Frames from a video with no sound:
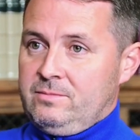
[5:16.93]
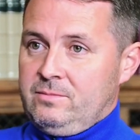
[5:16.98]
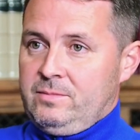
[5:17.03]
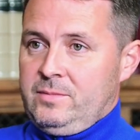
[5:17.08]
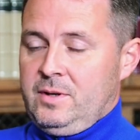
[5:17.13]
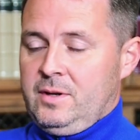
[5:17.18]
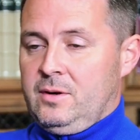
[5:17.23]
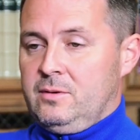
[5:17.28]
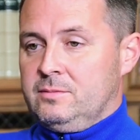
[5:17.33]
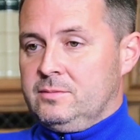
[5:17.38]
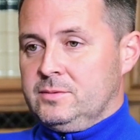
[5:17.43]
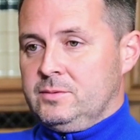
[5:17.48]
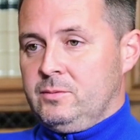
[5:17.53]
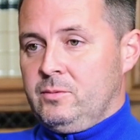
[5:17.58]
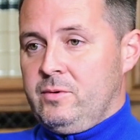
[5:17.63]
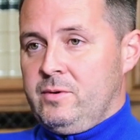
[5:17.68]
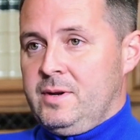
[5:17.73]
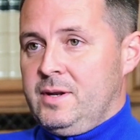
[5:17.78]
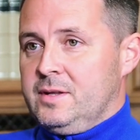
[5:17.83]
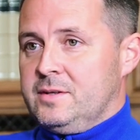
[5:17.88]

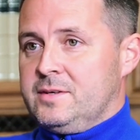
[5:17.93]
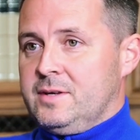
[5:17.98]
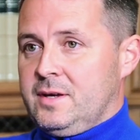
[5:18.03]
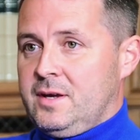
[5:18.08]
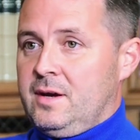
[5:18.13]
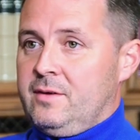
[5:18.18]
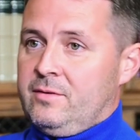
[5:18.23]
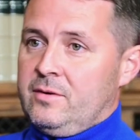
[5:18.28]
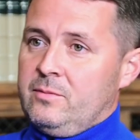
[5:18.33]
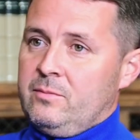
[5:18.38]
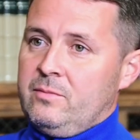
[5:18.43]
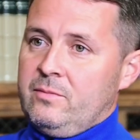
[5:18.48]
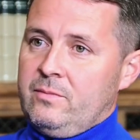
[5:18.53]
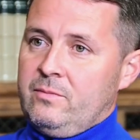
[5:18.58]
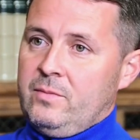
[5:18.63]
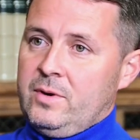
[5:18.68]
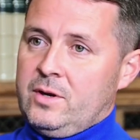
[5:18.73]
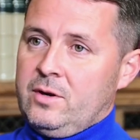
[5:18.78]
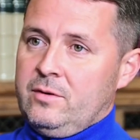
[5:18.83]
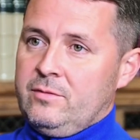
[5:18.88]
We're in it together and
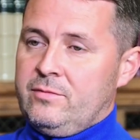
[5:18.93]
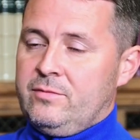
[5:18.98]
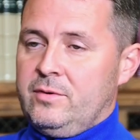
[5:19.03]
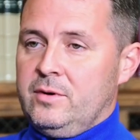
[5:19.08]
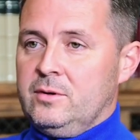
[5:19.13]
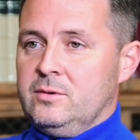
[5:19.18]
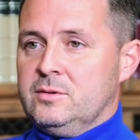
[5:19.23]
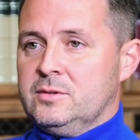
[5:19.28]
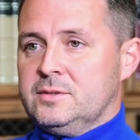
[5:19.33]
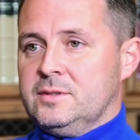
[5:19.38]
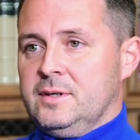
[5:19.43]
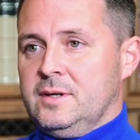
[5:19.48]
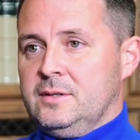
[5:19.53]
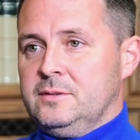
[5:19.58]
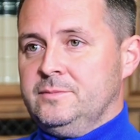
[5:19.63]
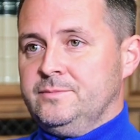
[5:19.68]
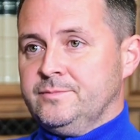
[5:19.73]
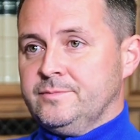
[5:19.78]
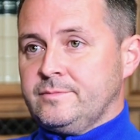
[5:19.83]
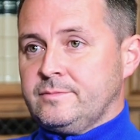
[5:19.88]
we got through.
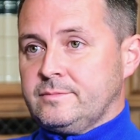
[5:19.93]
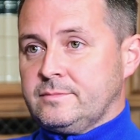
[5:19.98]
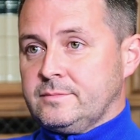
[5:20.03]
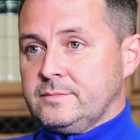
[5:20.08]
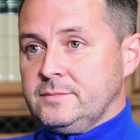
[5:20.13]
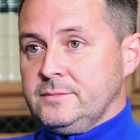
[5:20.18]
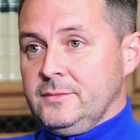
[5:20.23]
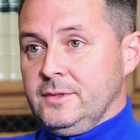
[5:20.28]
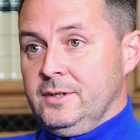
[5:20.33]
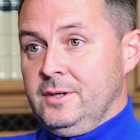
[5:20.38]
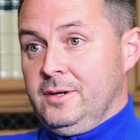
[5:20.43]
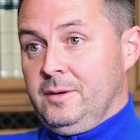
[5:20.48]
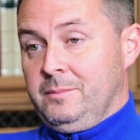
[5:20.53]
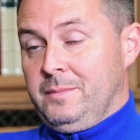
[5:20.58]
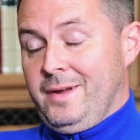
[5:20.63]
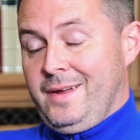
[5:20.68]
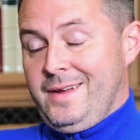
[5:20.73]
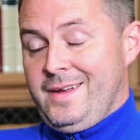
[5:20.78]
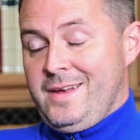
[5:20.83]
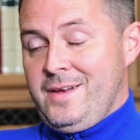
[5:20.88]
So you
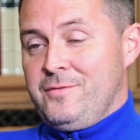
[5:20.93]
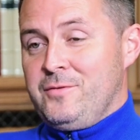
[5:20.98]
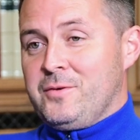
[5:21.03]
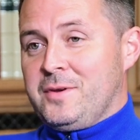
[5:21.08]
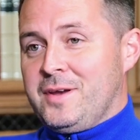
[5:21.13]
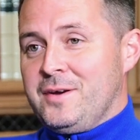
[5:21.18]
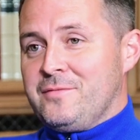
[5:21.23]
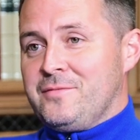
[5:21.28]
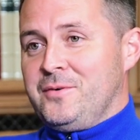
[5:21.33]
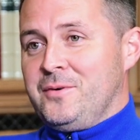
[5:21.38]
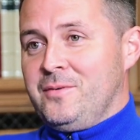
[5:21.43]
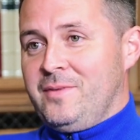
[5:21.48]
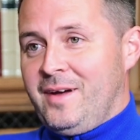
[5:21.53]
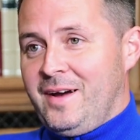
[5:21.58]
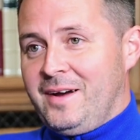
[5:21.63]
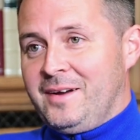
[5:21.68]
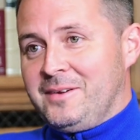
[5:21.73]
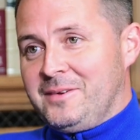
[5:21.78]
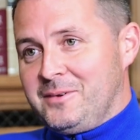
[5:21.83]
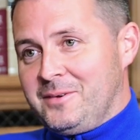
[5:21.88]
can get through
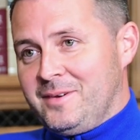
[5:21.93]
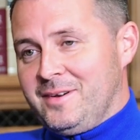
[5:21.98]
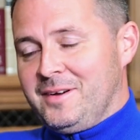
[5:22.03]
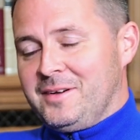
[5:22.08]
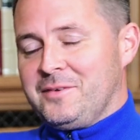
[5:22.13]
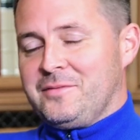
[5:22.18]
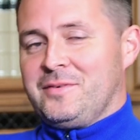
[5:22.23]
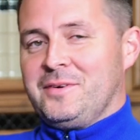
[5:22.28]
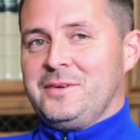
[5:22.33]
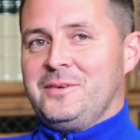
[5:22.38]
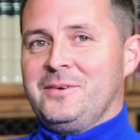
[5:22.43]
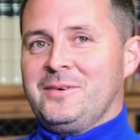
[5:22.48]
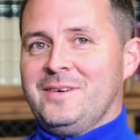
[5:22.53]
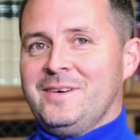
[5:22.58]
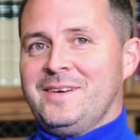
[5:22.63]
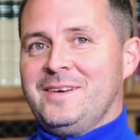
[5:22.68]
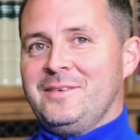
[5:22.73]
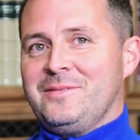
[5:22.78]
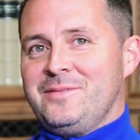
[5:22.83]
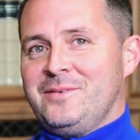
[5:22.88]
that. You'd like to think you could
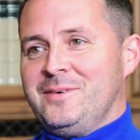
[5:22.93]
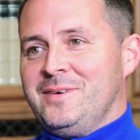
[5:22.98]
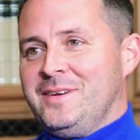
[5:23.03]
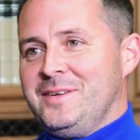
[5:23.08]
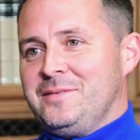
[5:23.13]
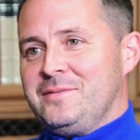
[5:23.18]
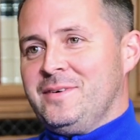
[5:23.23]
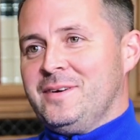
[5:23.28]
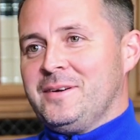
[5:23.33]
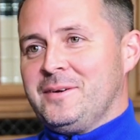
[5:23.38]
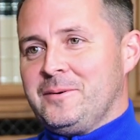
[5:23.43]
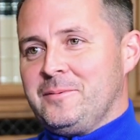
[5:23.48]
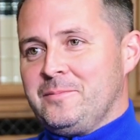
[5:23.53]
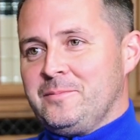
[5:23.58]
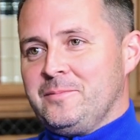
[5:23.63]
get through anything.